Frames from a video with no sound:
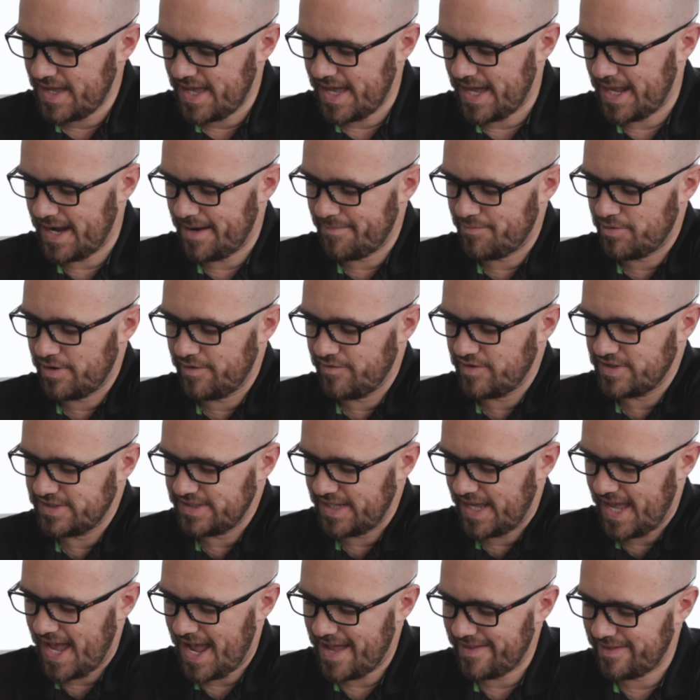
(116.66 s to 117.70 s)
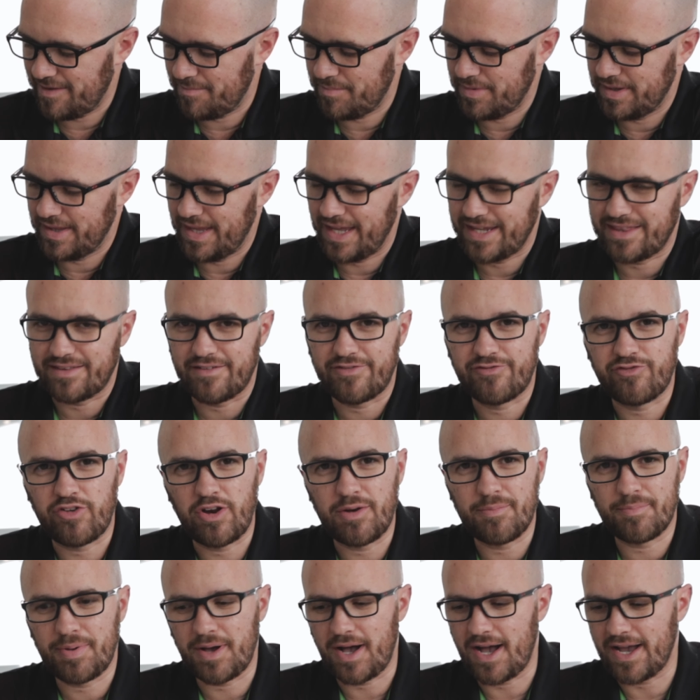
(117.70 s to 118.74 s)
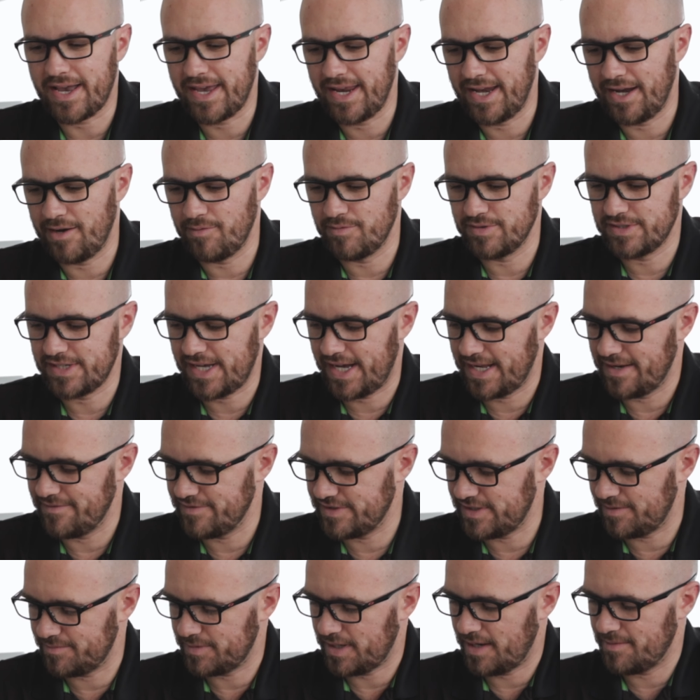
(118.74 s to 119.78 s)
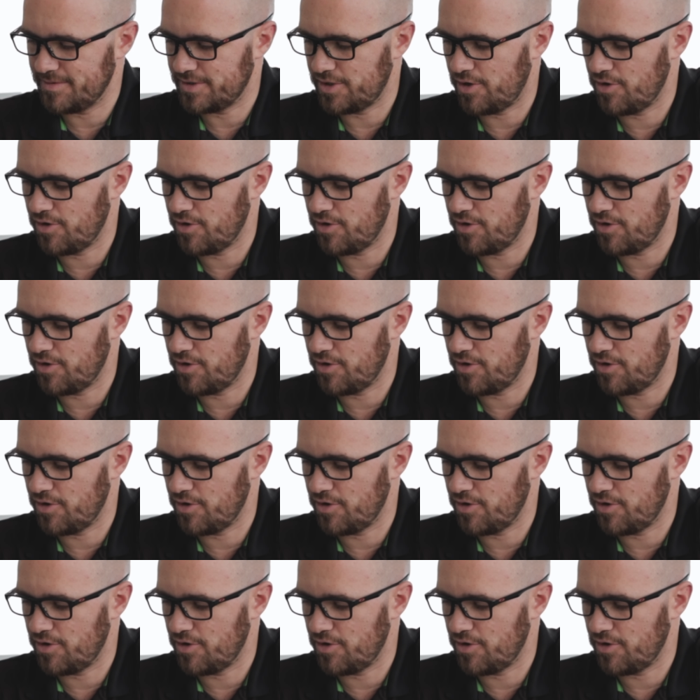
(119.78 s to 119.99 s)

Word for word: and I previously had them in like the front pocket and it was kind of sometimes